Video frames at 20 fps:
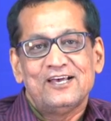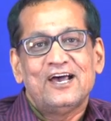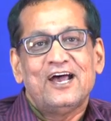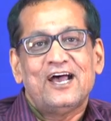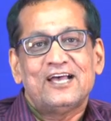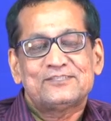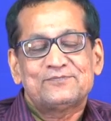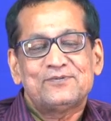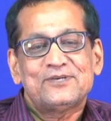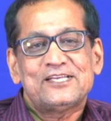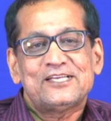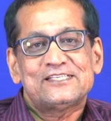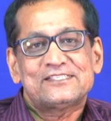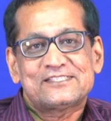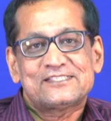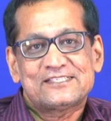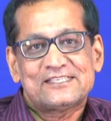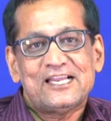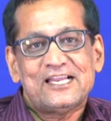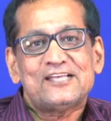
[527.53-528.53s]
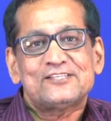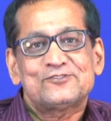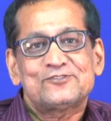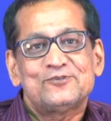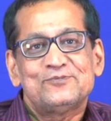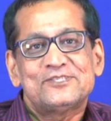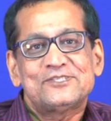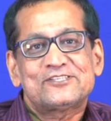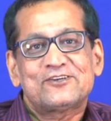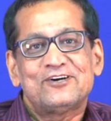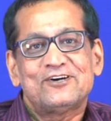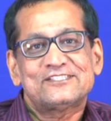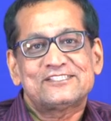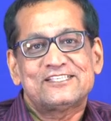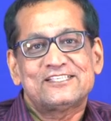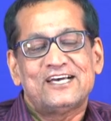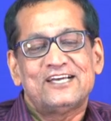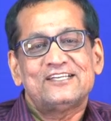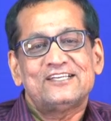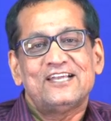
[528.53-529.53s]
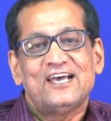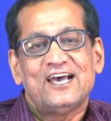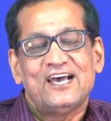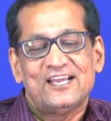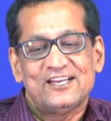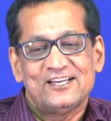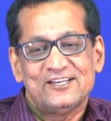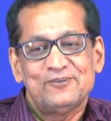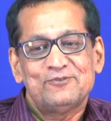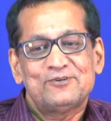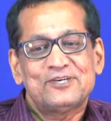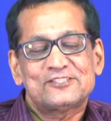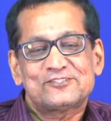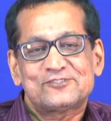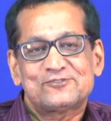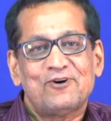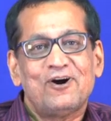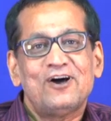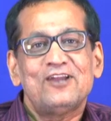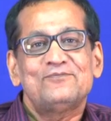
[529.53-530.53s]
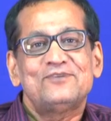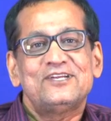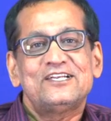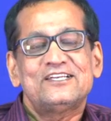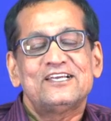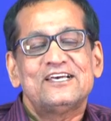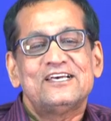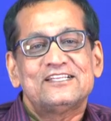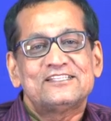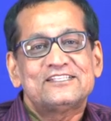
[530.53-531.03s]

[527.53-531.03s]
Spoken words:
as far as classroom is concerned and you can solve it,